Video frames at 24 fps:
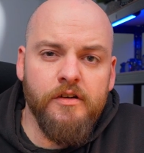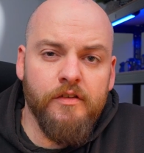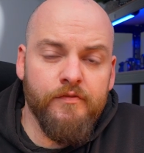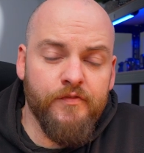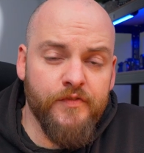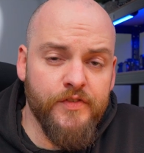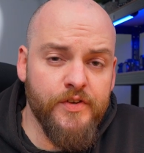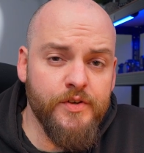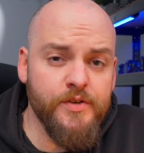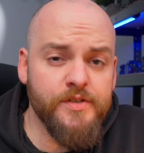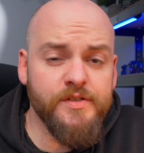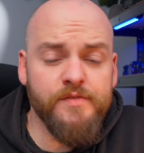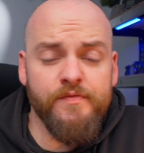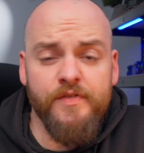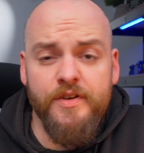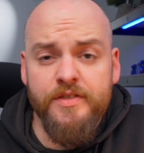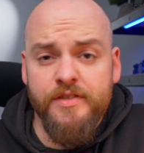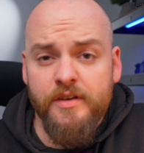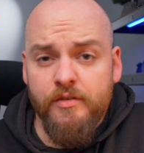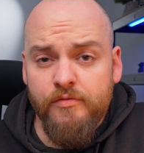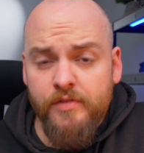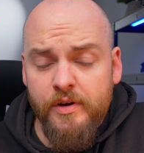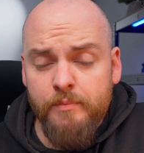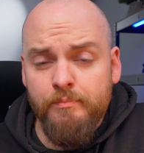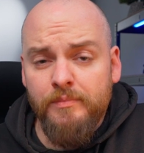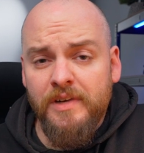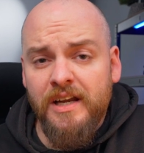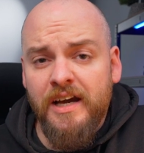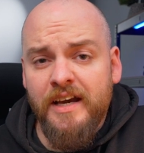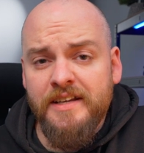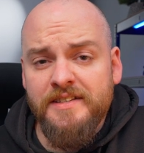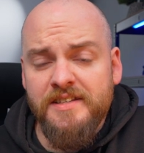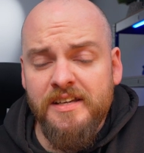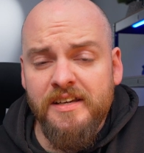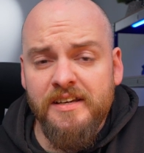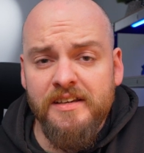confused with the rim
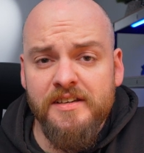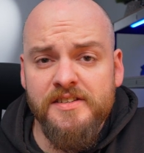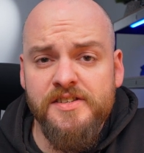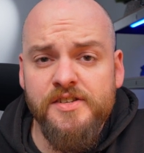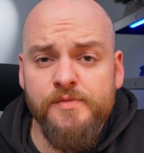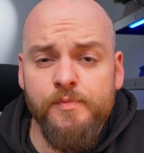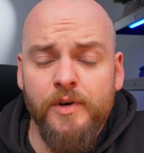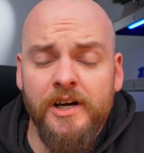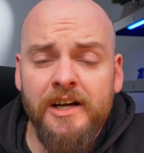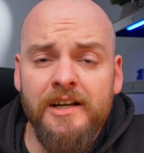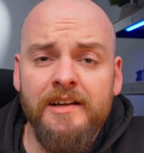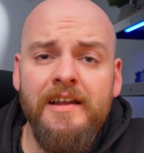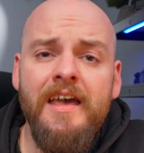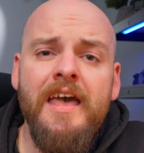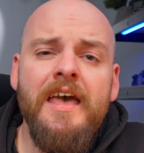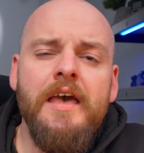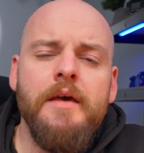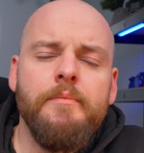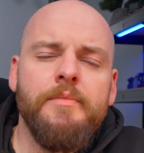lighting as well,